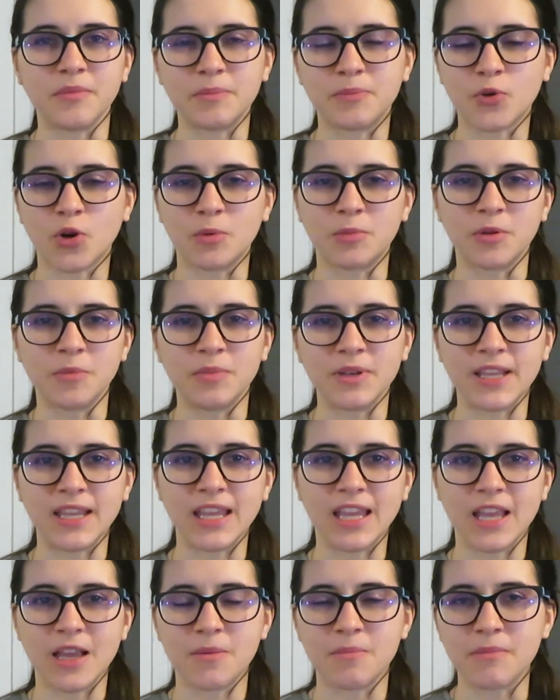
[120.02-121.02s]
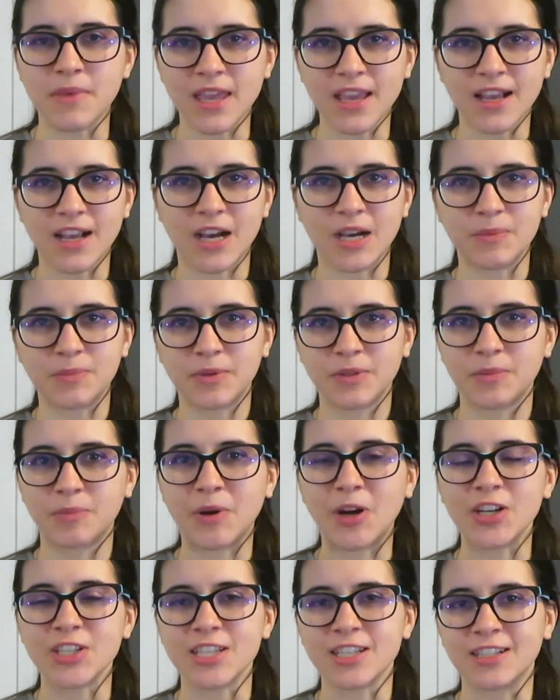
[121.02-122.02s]
probably makeup
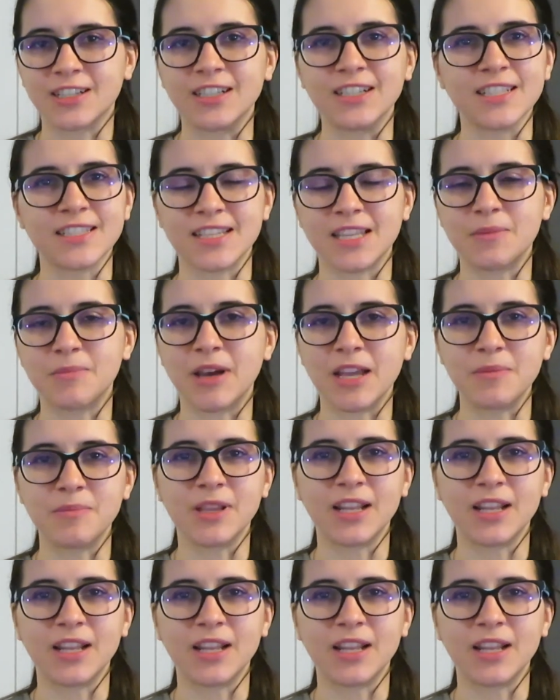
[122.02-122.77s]
particles that might